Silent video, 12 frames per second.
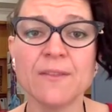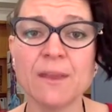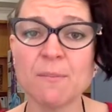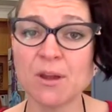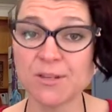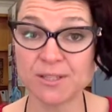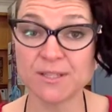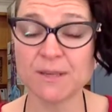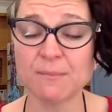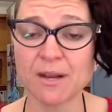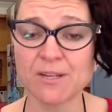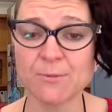the Emergency
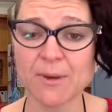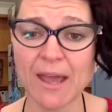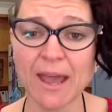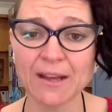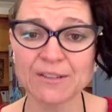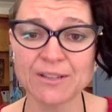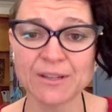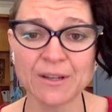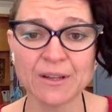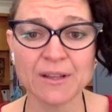Management Act,